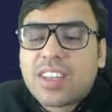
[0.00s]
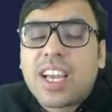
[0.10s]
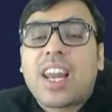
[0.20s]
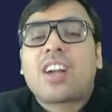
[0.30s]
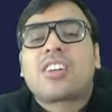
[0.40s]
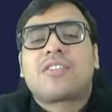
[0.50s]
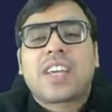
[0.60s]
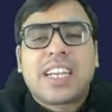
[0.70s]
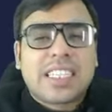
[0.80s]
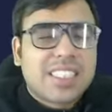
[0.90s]
A lot of
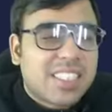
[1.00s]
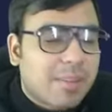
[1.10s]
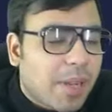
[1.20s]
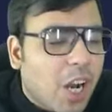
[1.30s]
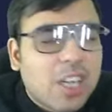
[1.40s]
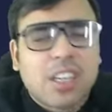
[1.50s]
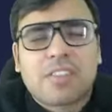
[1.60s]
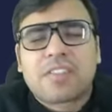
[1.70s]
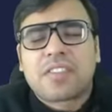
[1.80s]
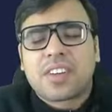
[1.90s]
criticism, a lot
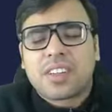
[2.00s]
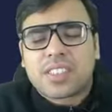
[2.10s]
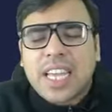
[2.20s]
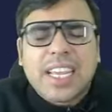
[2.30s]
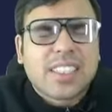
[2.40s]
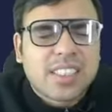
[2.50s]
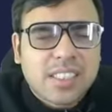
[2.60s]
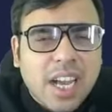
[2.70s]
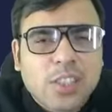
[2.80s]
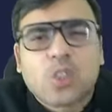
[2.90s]
of things
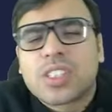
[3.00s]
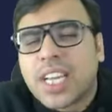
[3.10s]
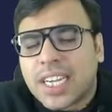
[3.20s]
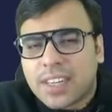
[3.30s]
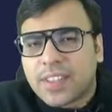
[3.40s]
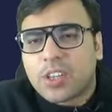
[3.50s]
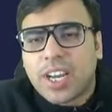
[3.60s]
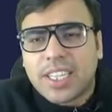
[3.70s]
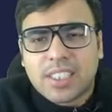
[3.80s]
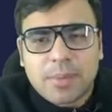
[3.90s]
associated with
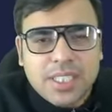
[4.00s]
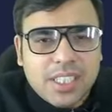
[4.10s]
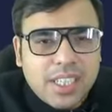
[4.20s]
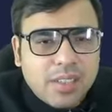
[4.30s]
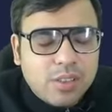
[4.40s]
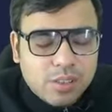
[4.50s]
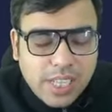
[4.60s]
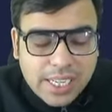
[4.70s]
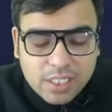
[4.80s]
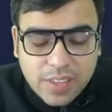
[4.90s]
collegium is in the news. So
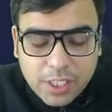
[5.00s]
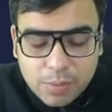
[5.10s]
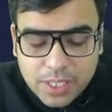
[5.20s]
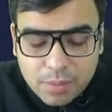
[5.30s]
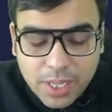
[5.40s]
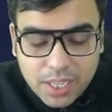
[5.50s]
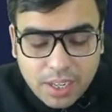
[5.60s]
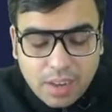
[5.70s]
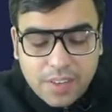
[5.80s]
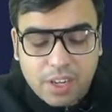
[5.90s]
that is why you must be
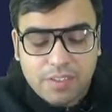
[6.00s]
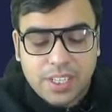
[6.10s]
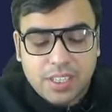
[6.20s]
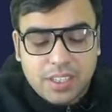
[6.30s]
aware of it.